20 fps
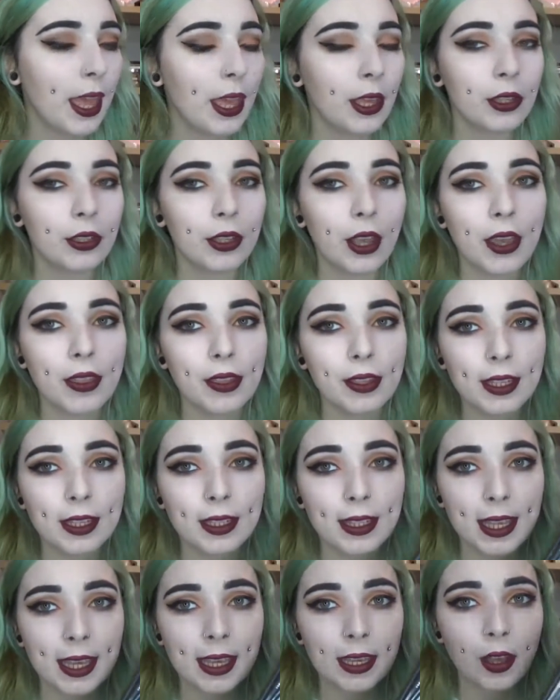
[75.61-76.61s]
So this is
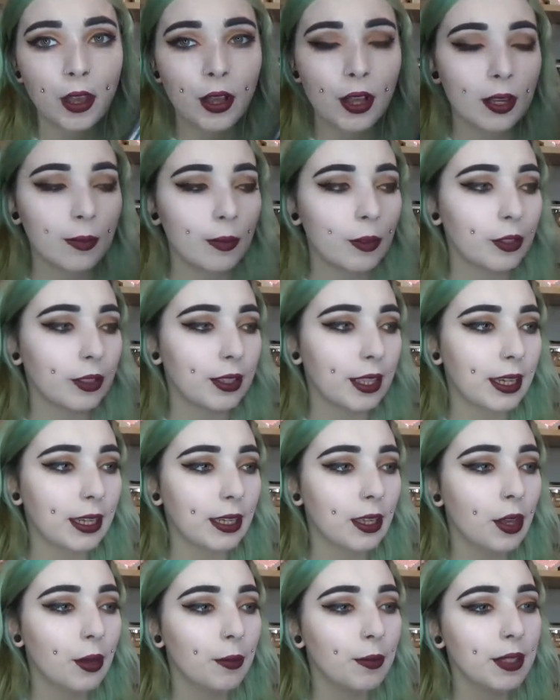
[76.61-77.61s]
the cardboard that it
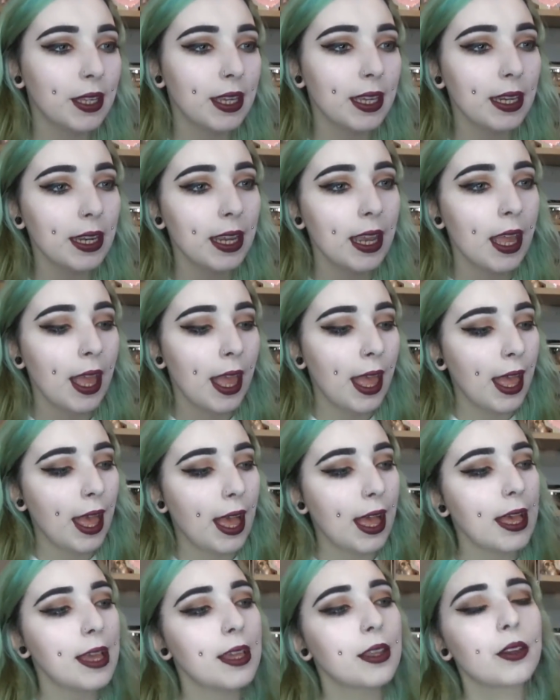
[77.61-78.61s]
comes comes in
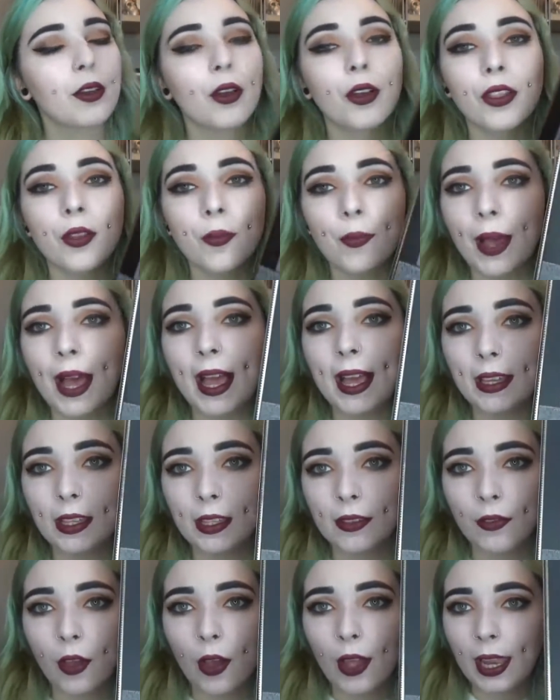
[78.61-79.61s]
and on the back
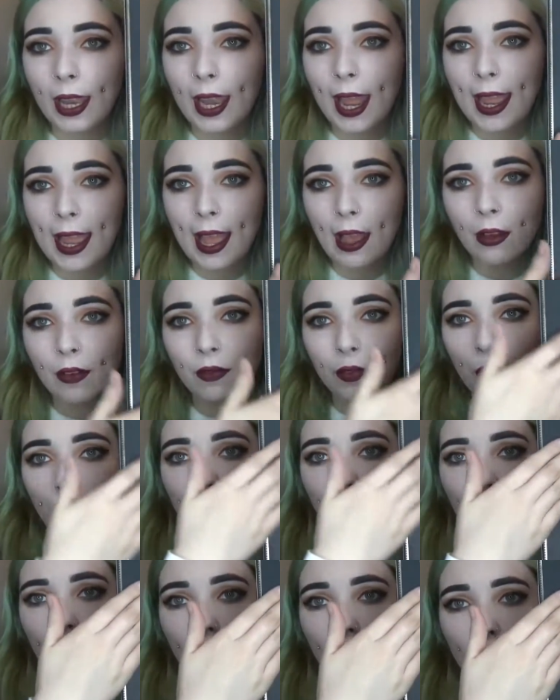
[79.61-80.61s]
you've got a layer of all
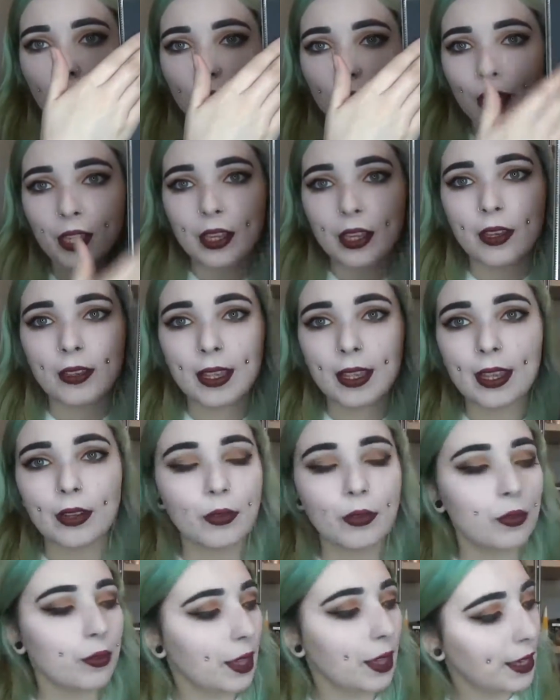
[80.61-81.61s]
the eyeshadows and
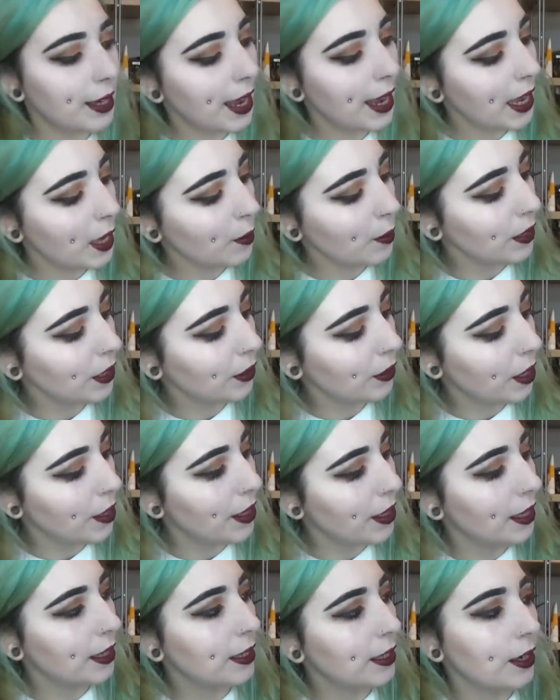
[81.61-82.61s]
all their names so
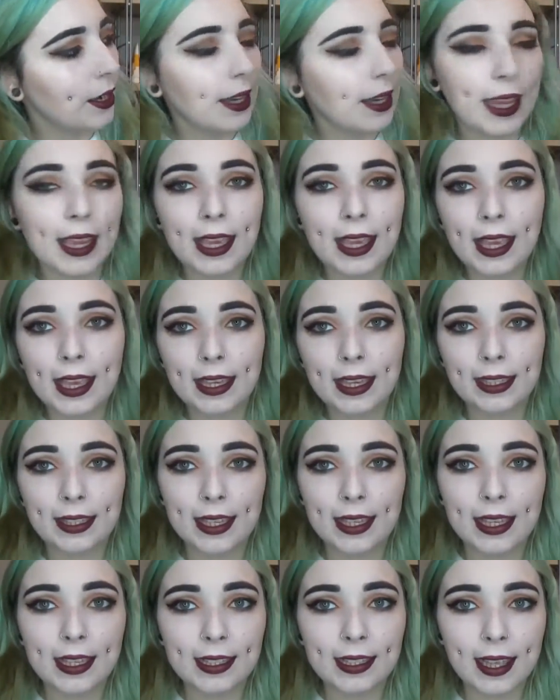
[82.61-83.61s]
this side here is
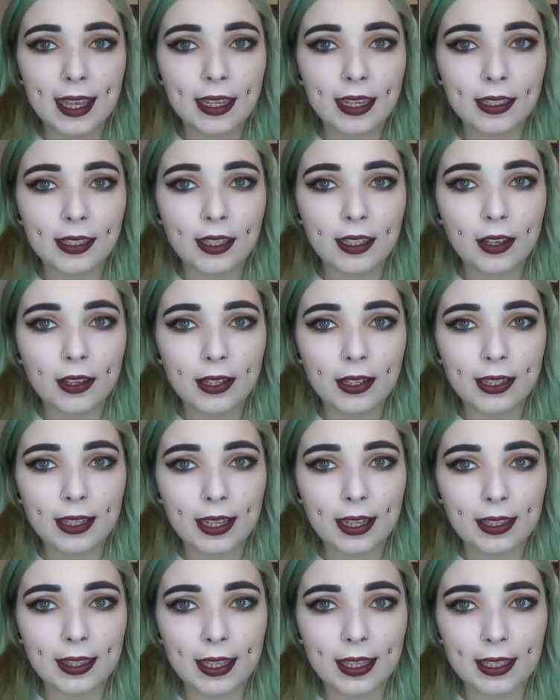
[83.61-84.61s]
the Saint side
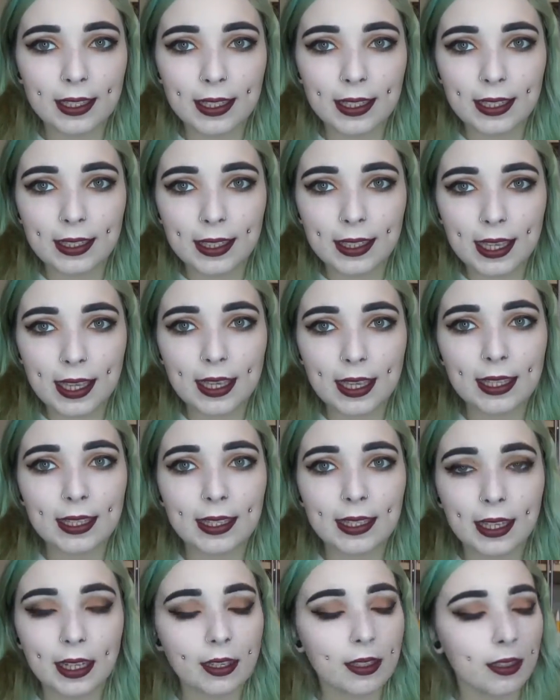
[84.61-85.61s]
and this is the
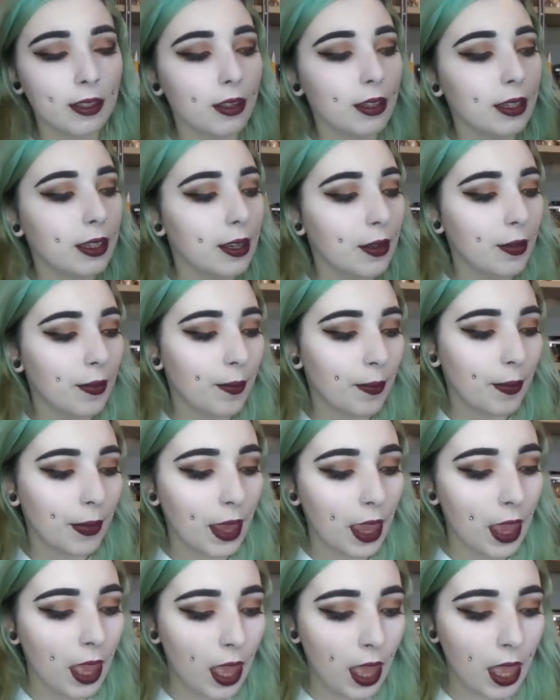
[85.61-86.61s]
Sinner side.
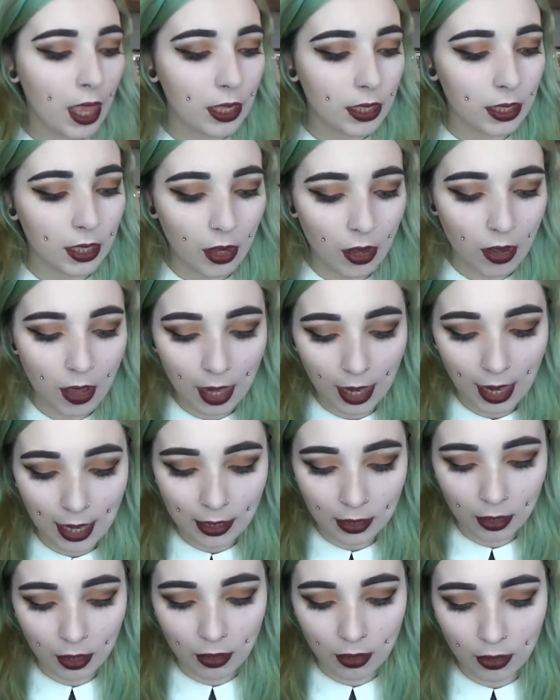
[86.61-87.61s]
So
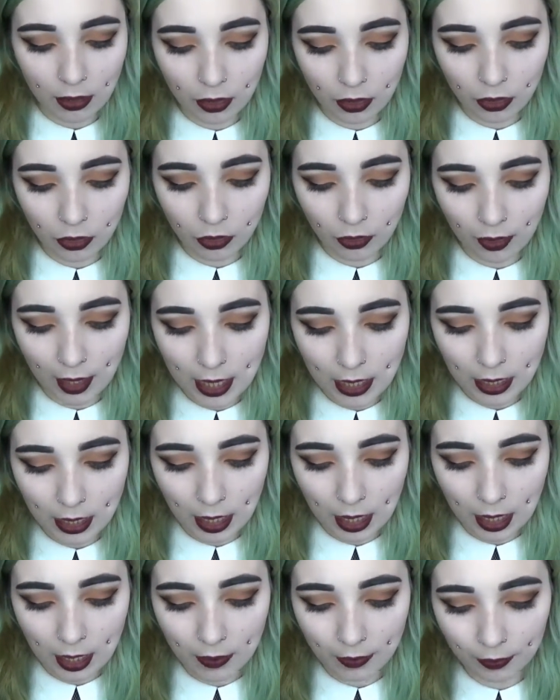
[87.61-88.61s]
let's go straight
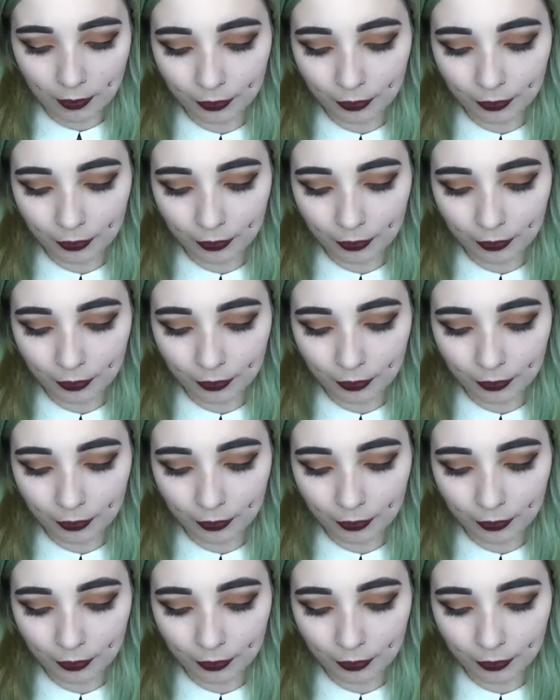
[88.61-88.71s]
in.